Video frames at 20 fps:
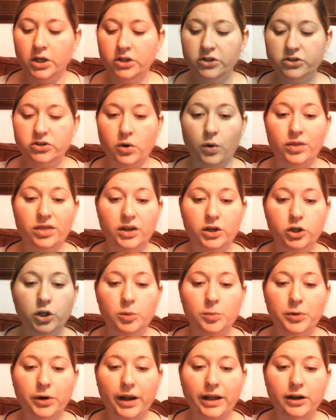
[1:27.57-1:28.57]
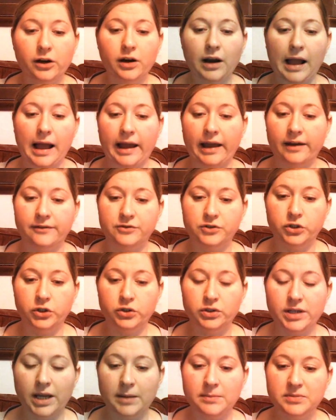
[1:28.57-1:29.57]
So in the numerator, I have 2
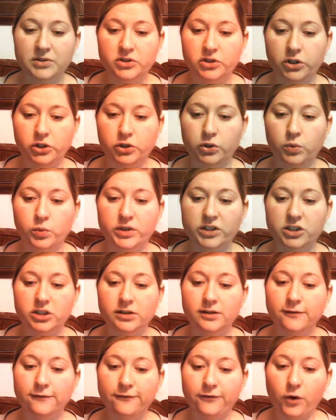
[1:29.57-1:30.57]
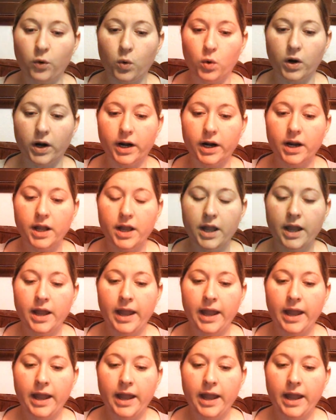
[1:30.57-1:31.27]
times 2, which is 4.